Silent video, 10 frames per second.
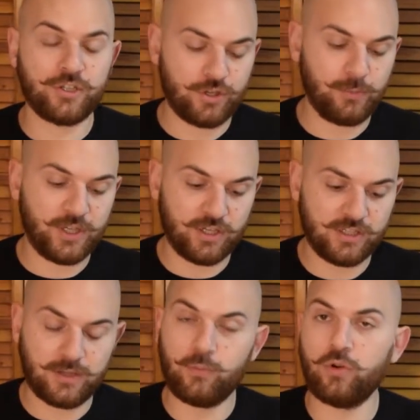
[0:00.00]
so
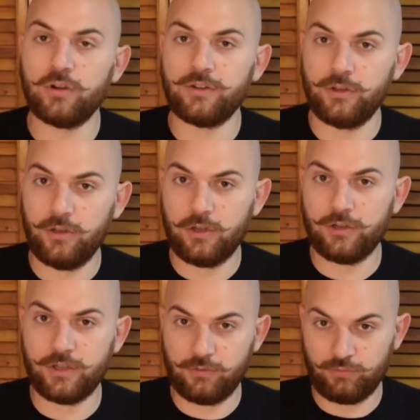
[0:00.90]
because the longer
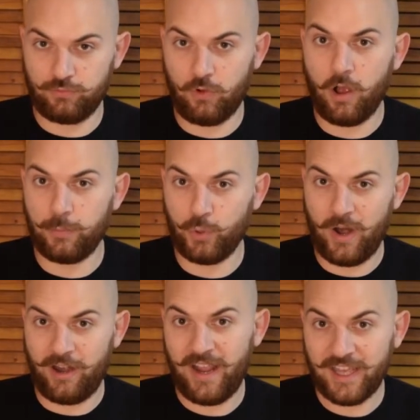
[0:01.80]
the raw
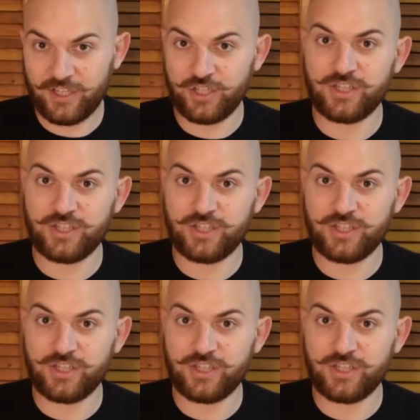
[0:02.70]
puerh ages,